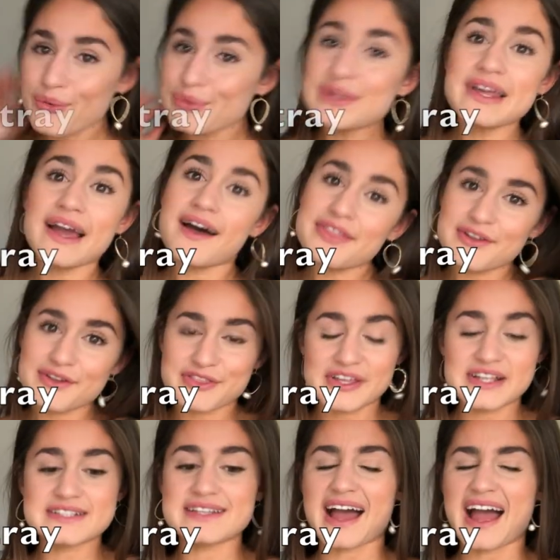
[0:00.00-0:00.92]
only other
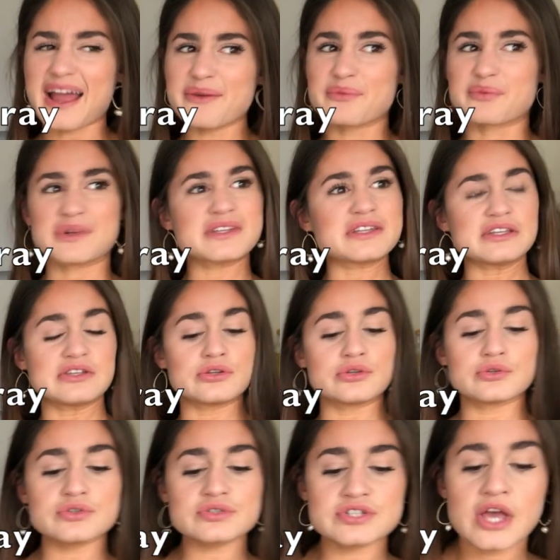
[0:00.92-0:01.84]
things that I really
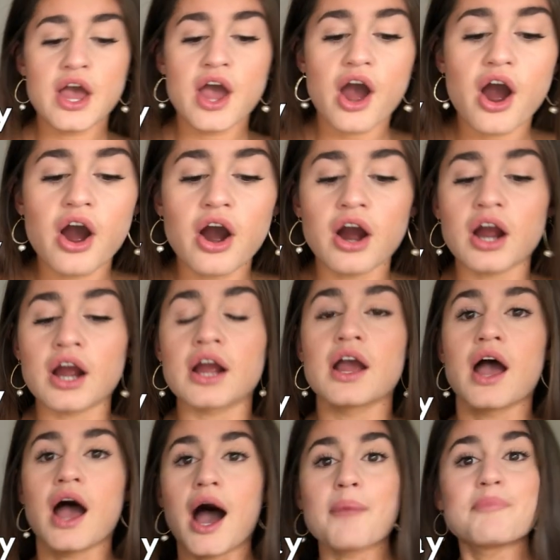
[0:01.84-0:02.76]
use are
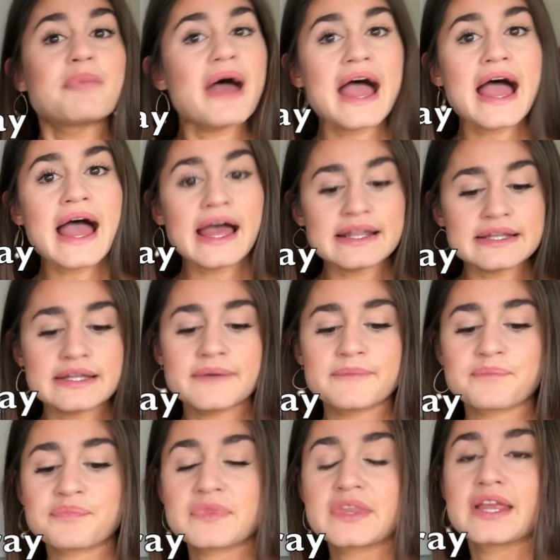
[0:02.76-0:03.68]
a pan
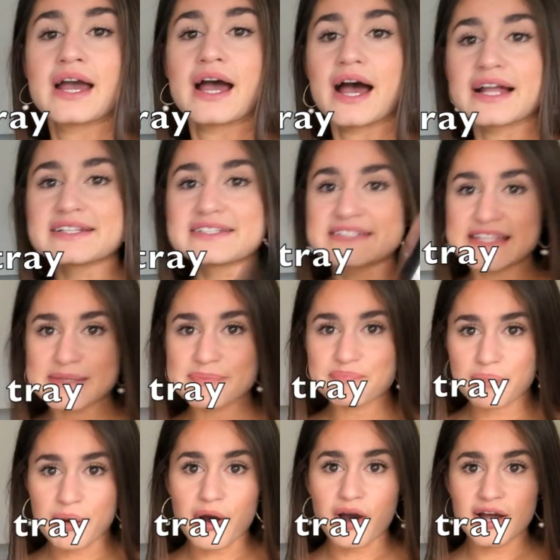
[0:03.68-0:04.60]
a
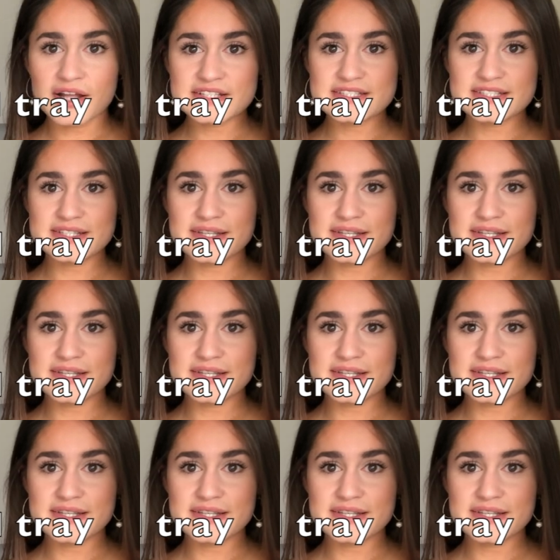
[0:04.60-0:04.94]
deep pot,